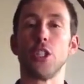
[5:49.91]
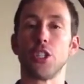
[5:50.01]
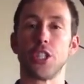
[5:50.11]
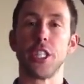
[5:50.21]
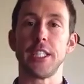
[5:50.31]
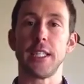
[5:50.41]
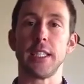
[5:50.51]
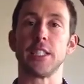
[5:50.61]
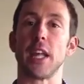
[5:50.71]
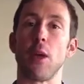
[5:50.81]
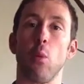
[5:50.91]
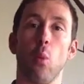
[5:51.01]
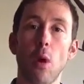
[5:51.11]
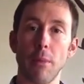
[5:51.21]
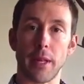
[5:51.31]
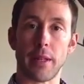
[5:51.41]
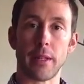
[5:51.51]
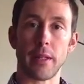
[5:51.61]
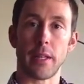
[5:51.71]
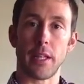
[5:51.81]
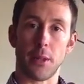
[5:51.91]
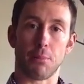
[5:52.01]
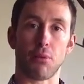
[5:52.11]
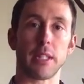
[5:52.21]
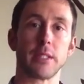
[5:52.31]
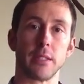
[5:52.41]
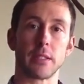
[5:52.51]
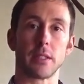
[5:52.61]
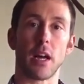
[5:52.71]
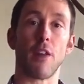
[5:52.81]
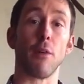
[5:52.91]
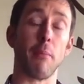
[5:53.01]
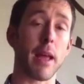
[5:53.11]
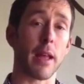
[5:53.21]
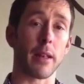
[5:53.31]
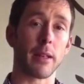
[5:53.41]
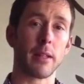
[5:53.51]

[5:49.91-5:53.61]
She is a woman in the presence of a man.